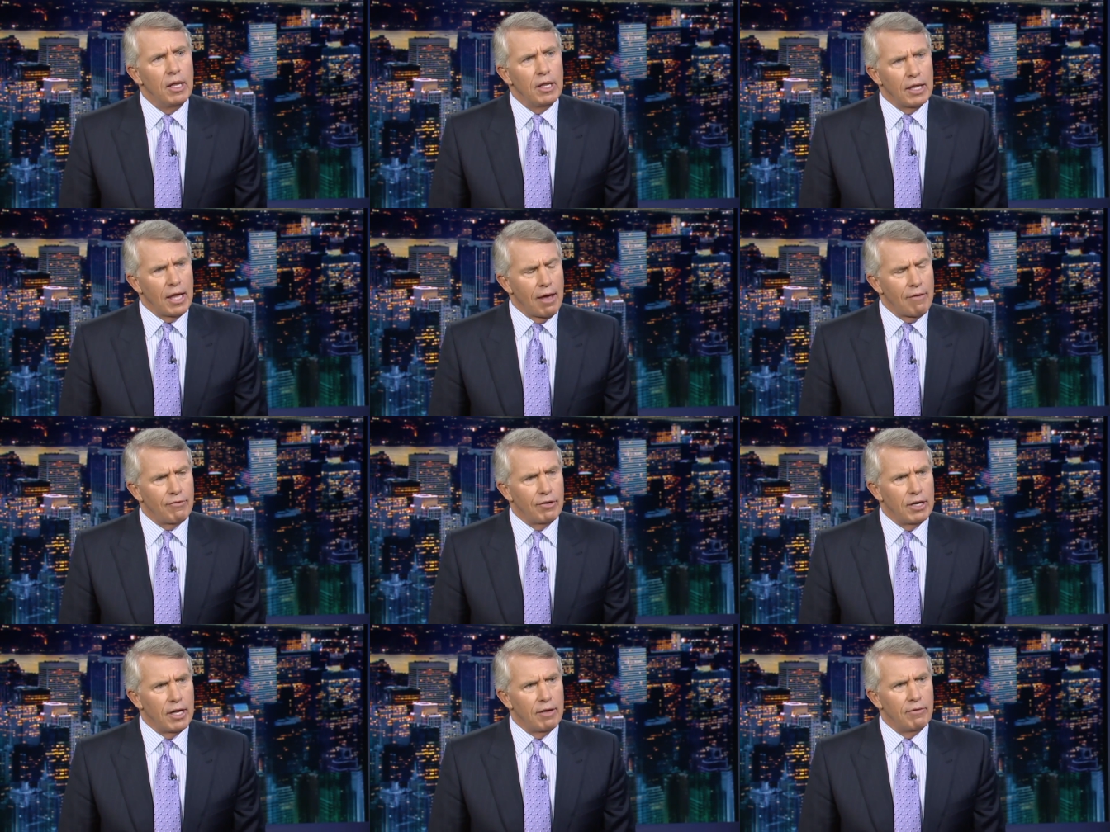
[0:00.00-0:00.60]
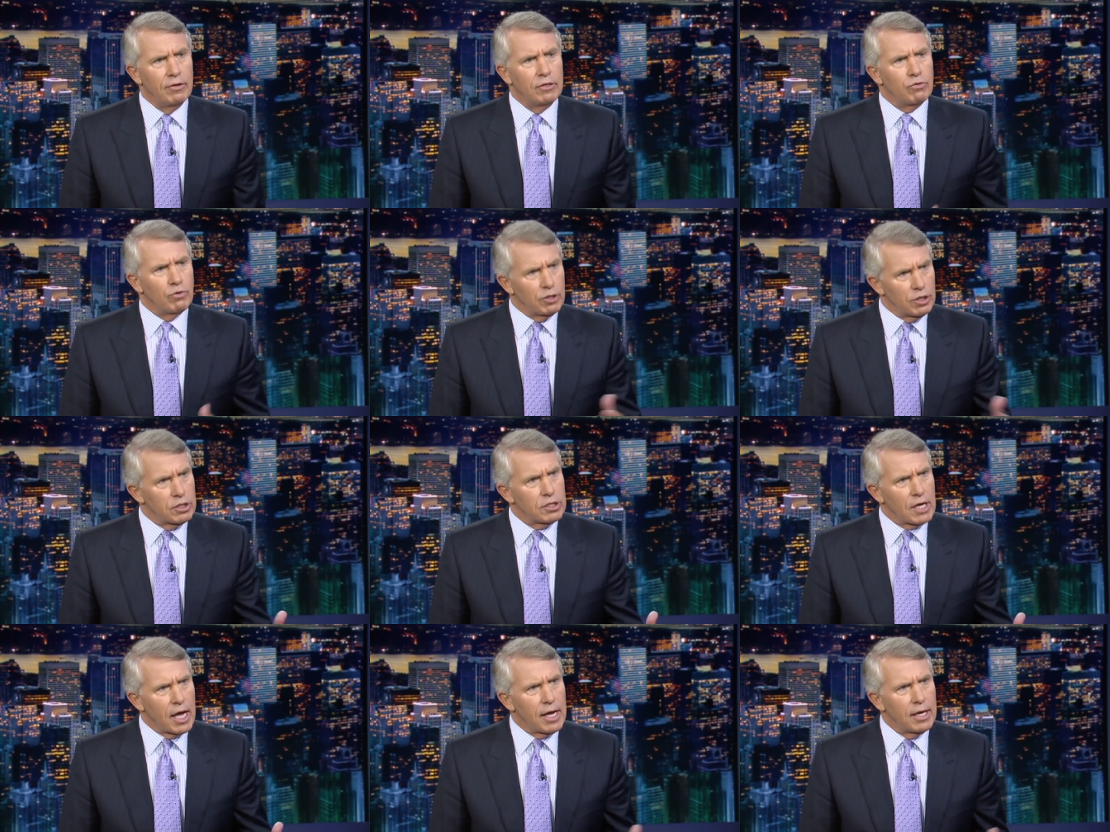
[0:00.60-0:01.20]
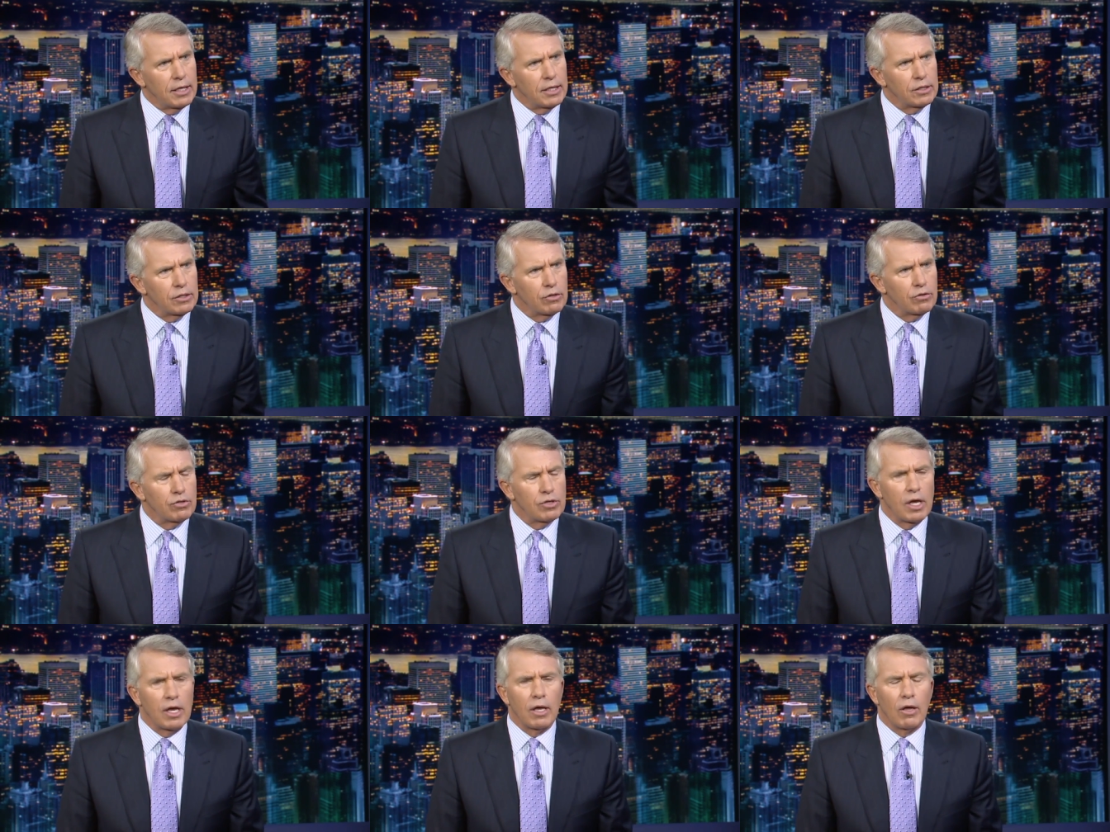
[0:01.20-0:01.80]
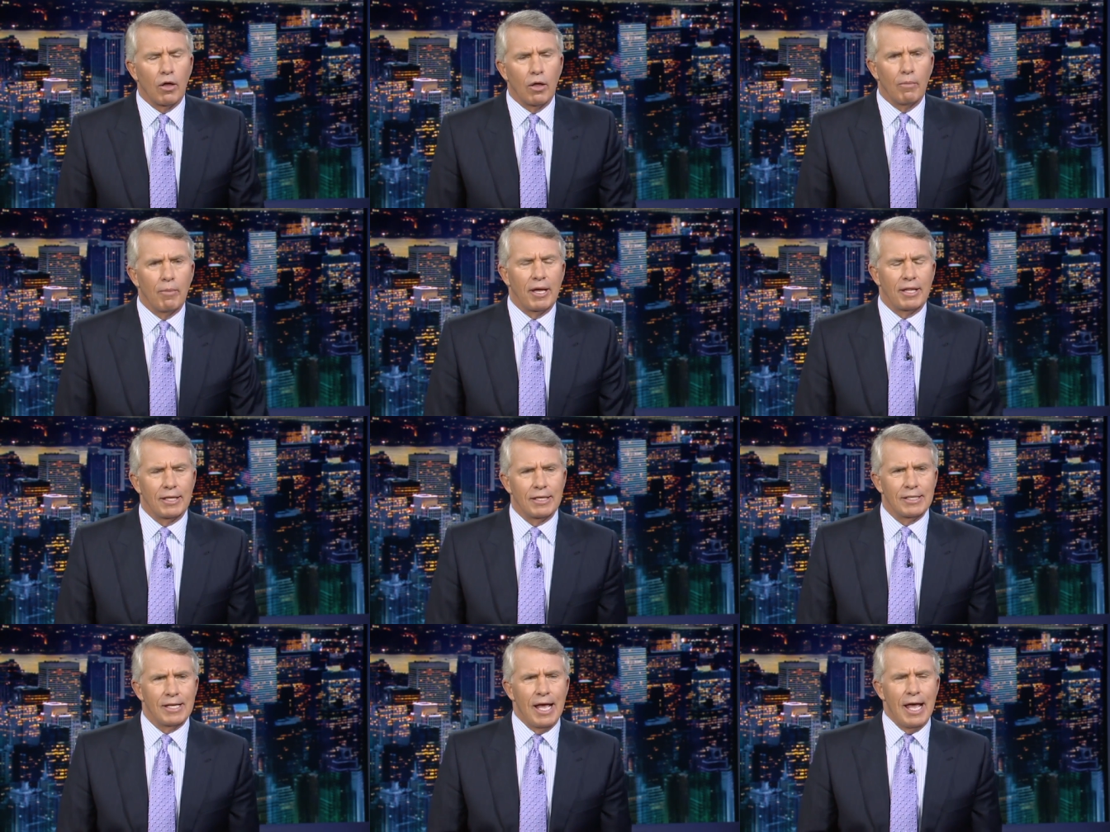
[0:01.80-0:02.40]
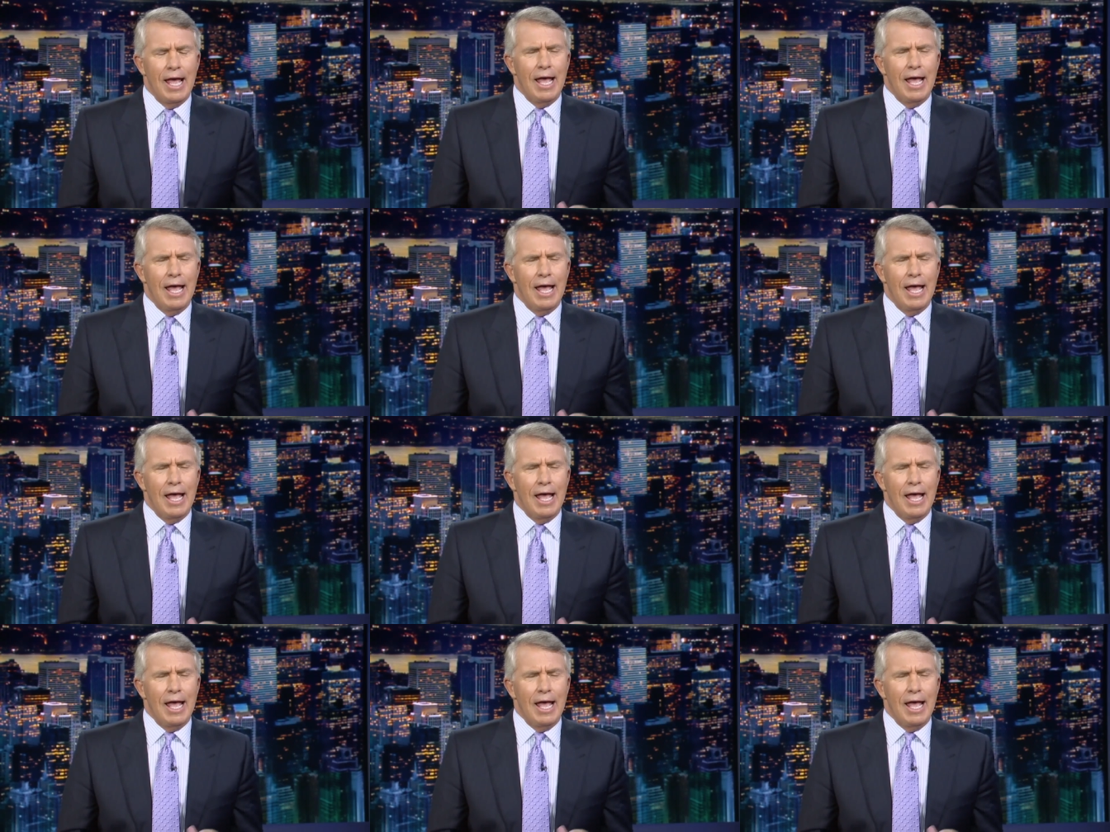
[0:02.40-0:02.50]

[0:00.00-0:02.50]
the affidavits what the scientists are saying all about this,